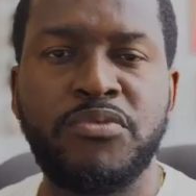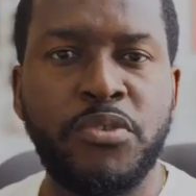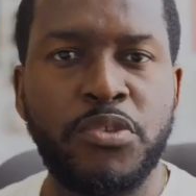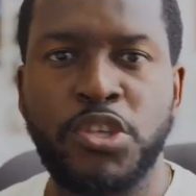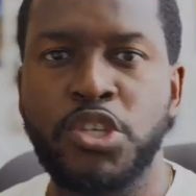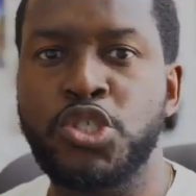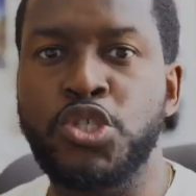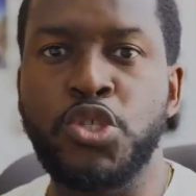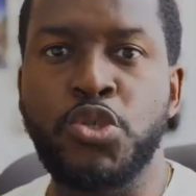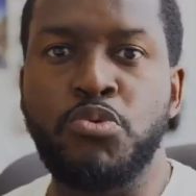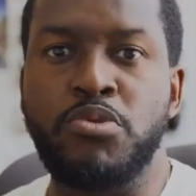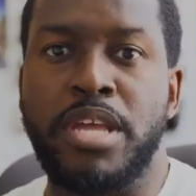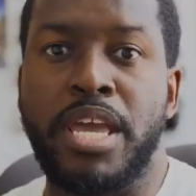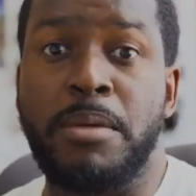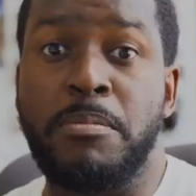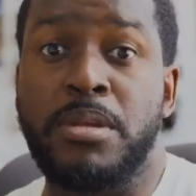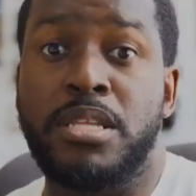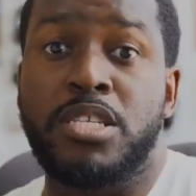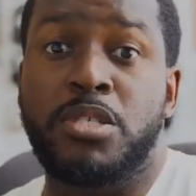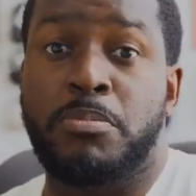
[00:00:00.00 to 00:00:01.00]
for this new
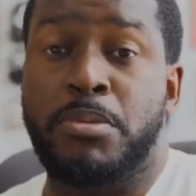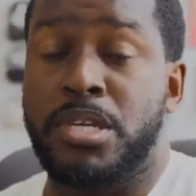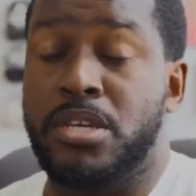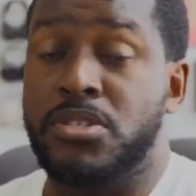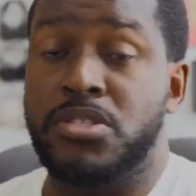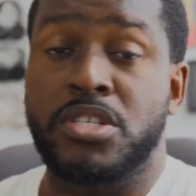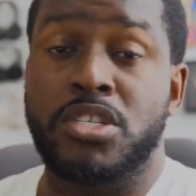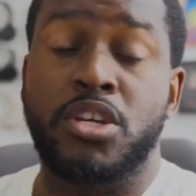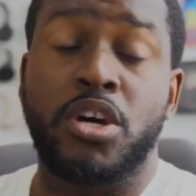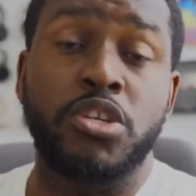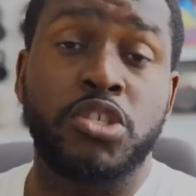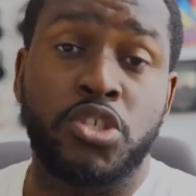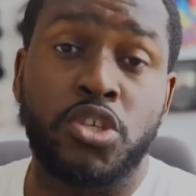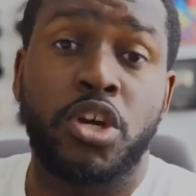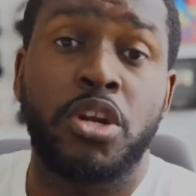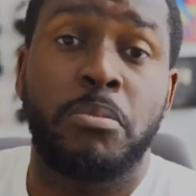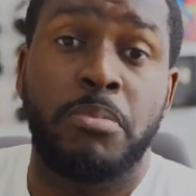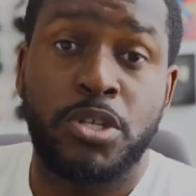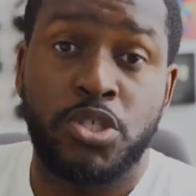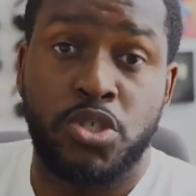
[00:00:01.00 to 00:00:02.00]
naming is because it's
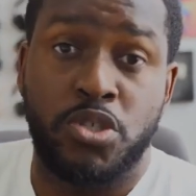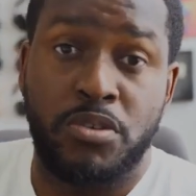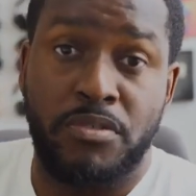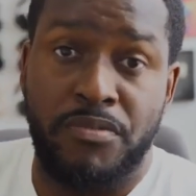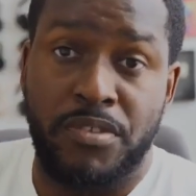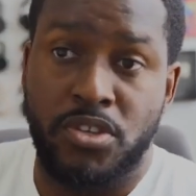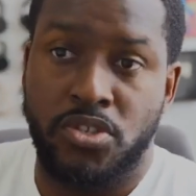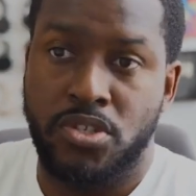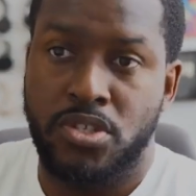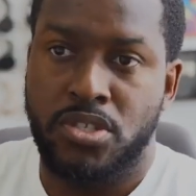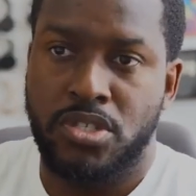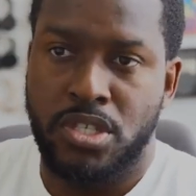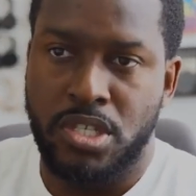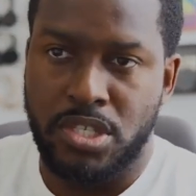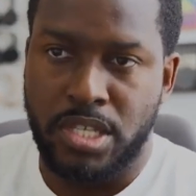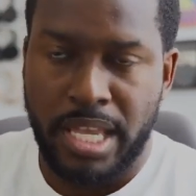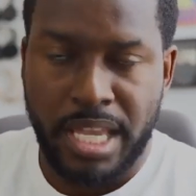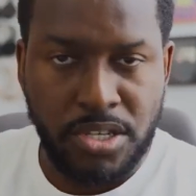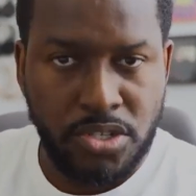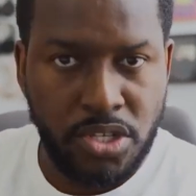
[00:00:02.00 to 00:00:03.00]
got a bunch of new features.
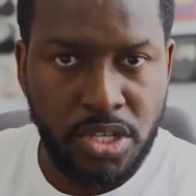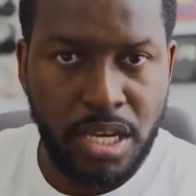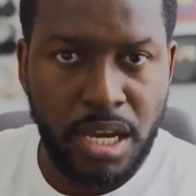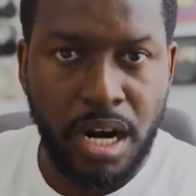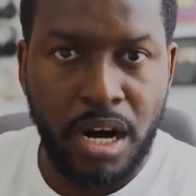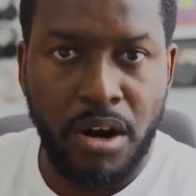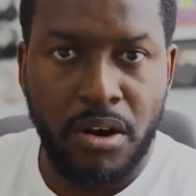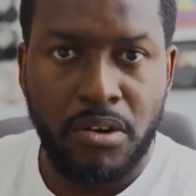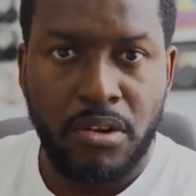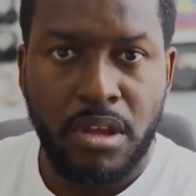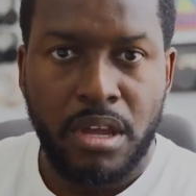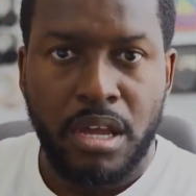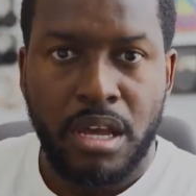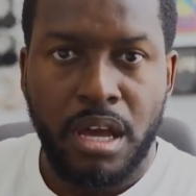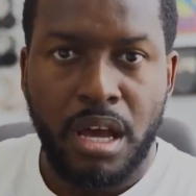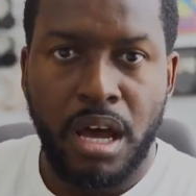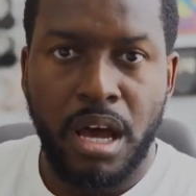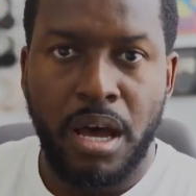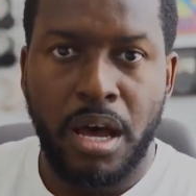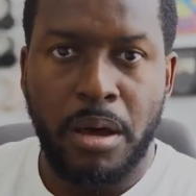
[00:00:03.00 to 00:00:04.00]
There's
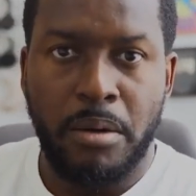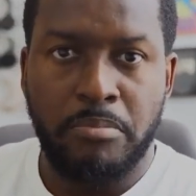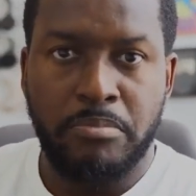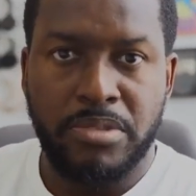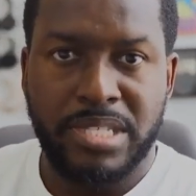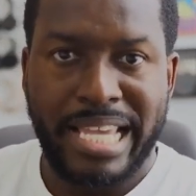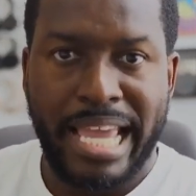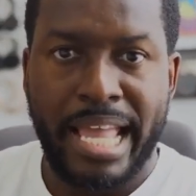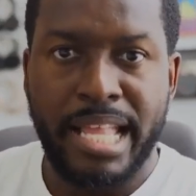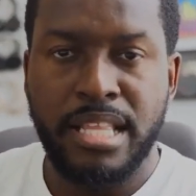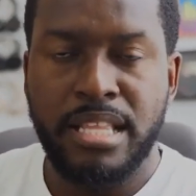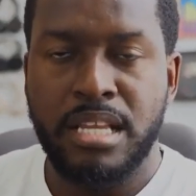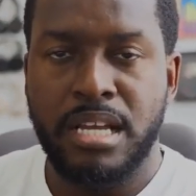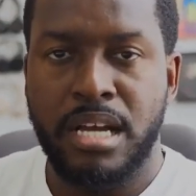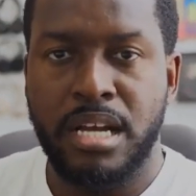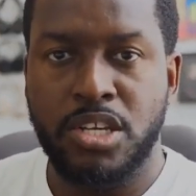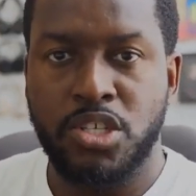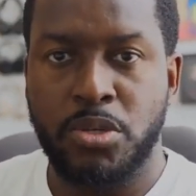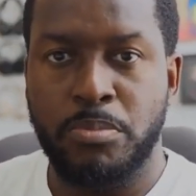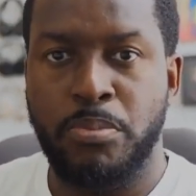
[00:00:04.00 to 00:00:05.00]

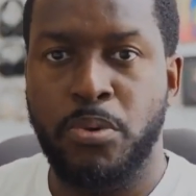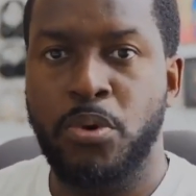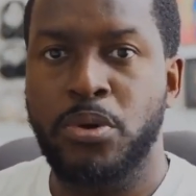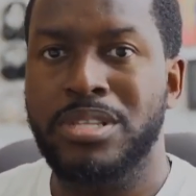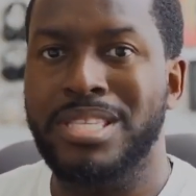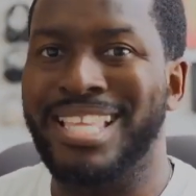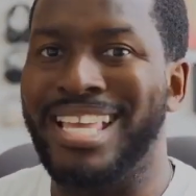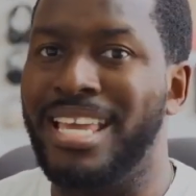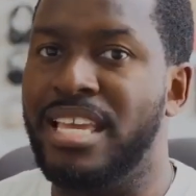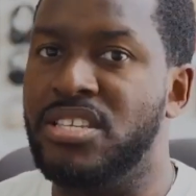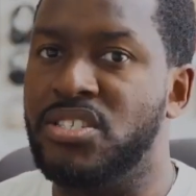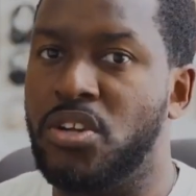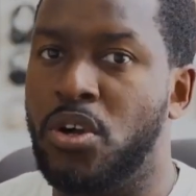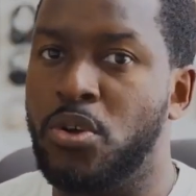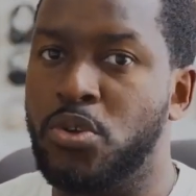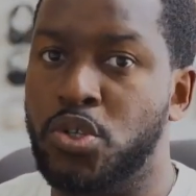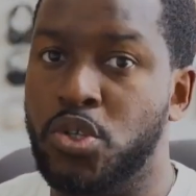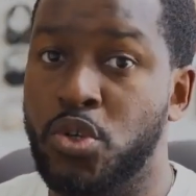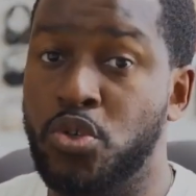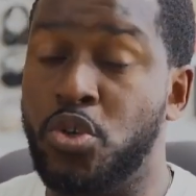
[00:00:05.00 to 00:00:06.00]
HDR10 support. There is
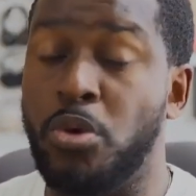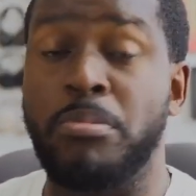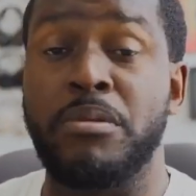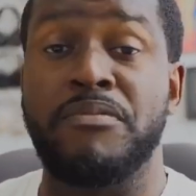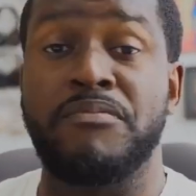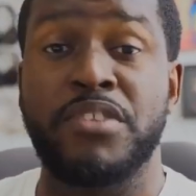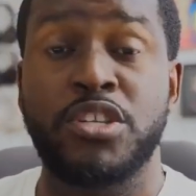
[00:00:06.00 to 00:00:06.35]
also Dolby